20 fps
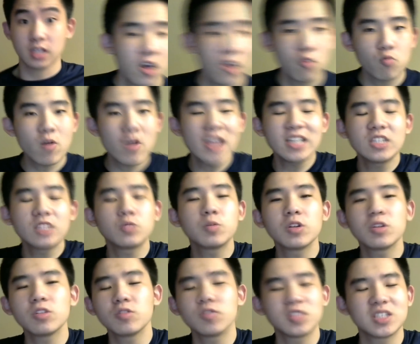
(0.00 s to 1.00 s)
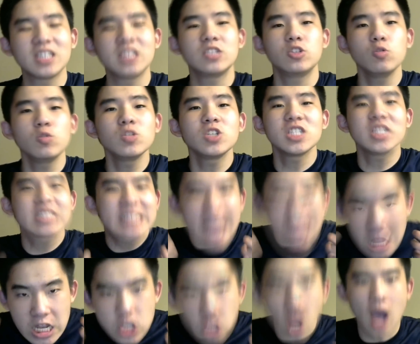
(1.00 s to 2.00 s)
Ranked is one of those things you just
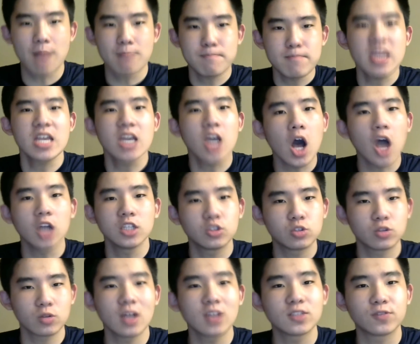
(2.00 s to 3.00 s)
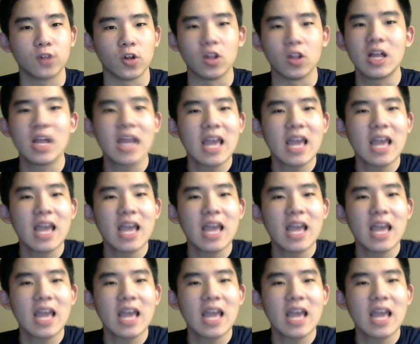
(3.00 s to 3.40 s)
cannot make unstressful.